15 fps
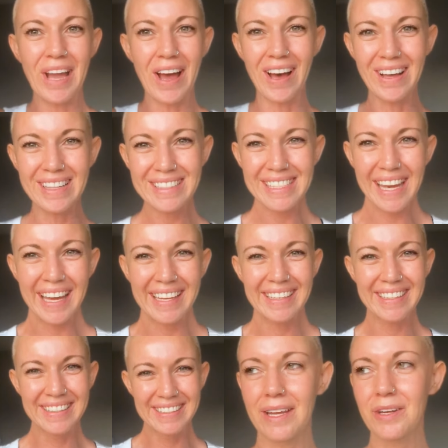all
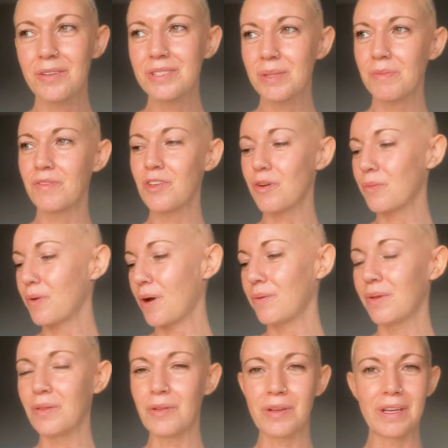done. I know some of you are
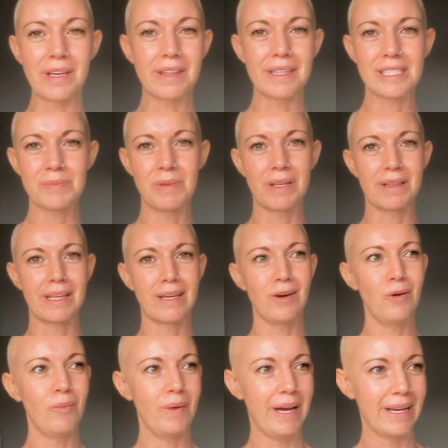probably looking at this being like, oh
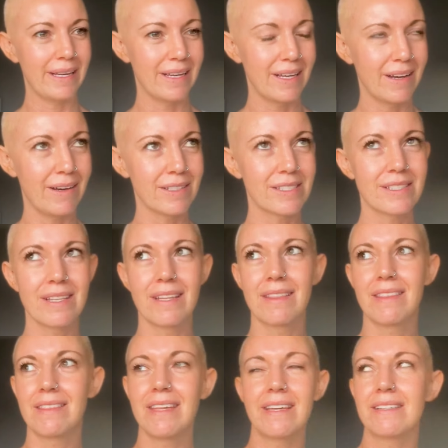my gosh, the
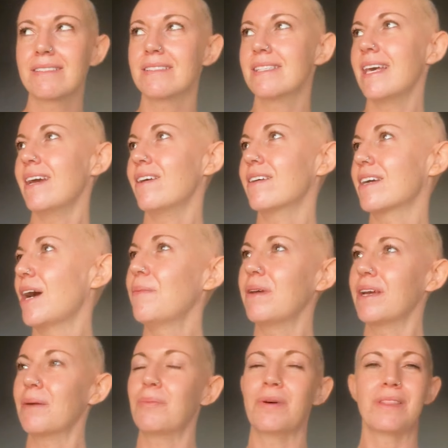things they are coming
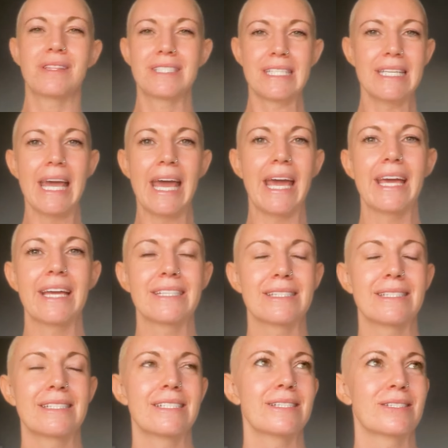up with today, it's
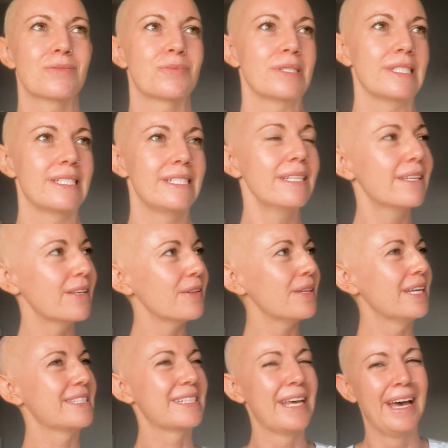just
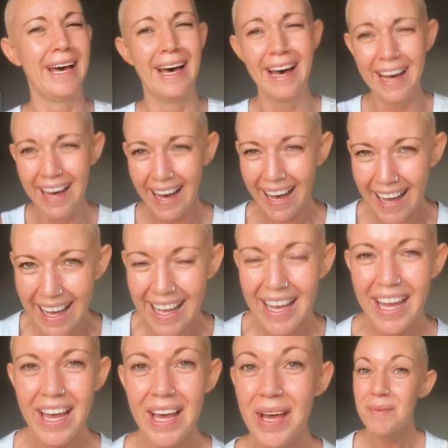ridiculous.
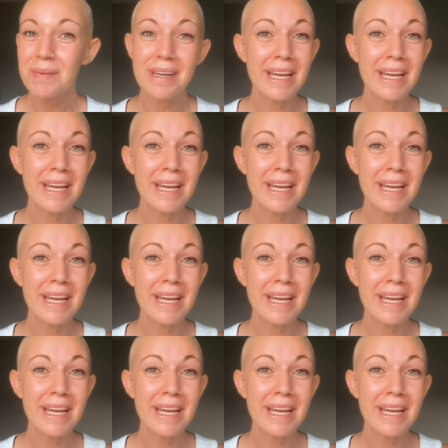But